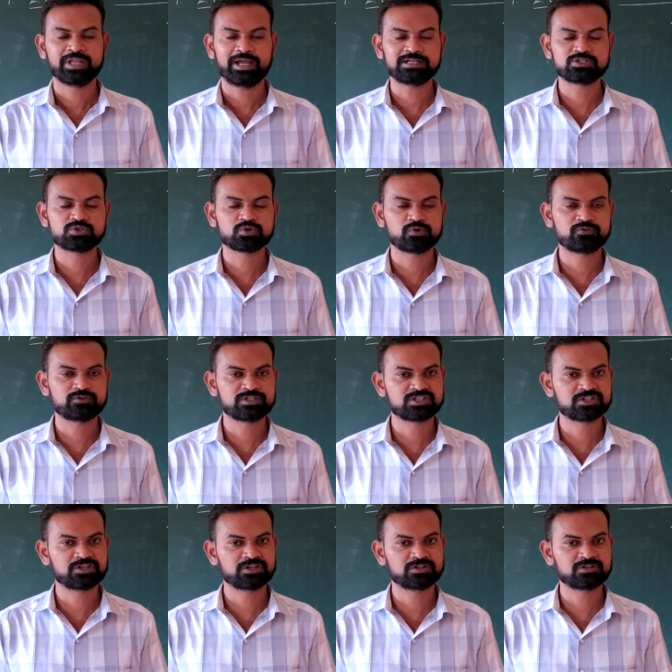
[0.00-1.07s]
and
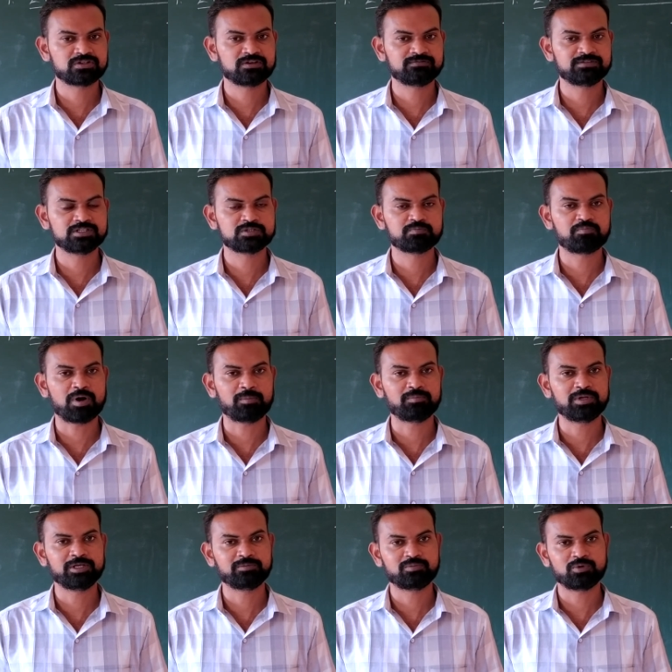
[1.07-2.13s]
sophisticated of these
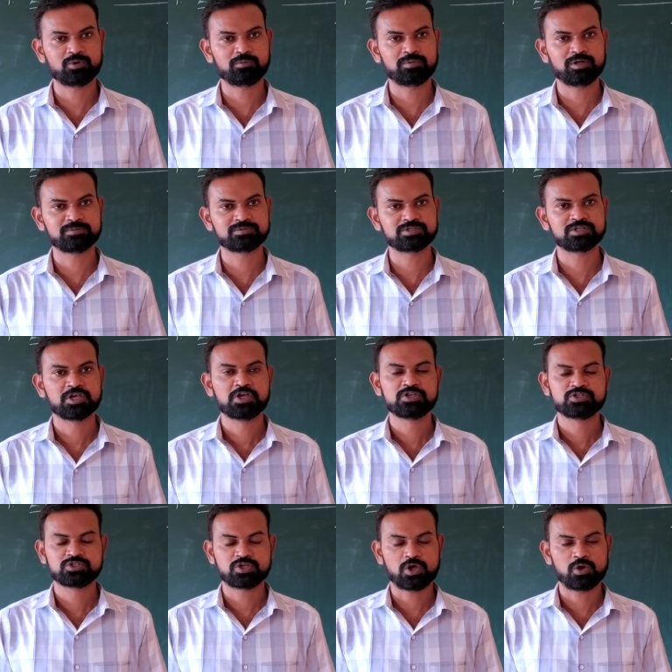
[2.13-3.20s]
public problems
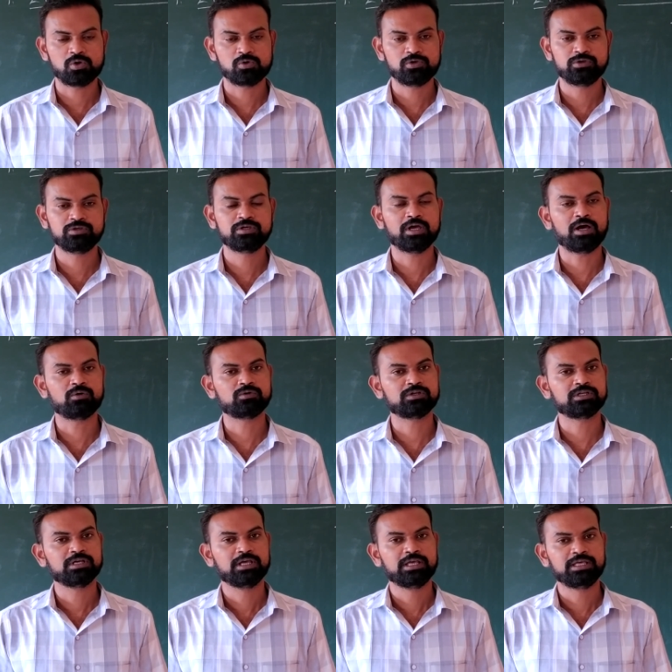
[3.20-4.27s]
solving.
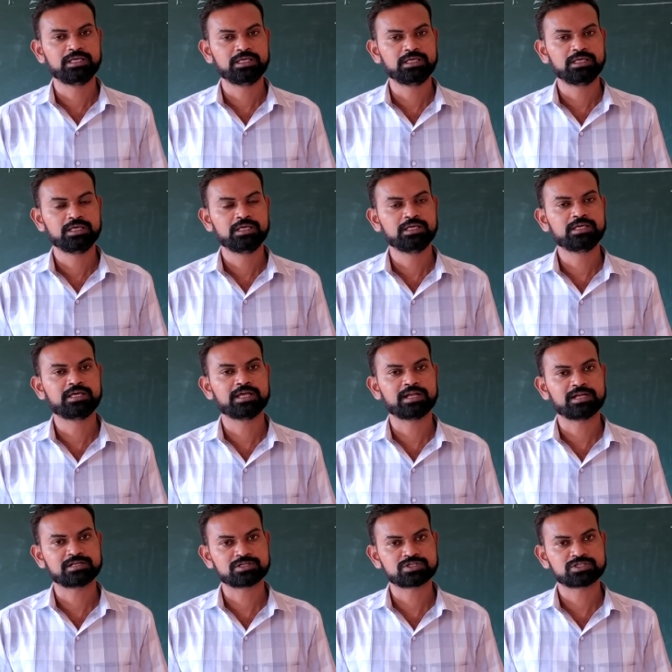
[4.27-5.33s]
He can
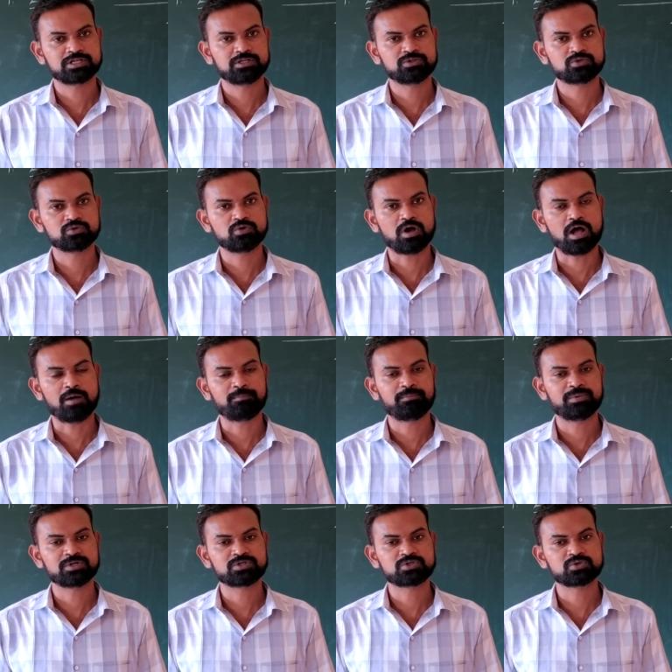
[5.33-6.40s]
understand to
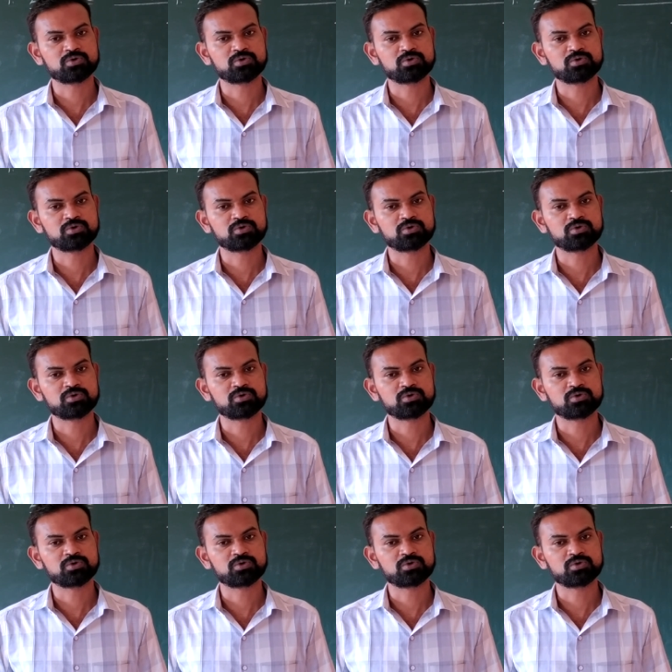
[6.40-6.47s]
upper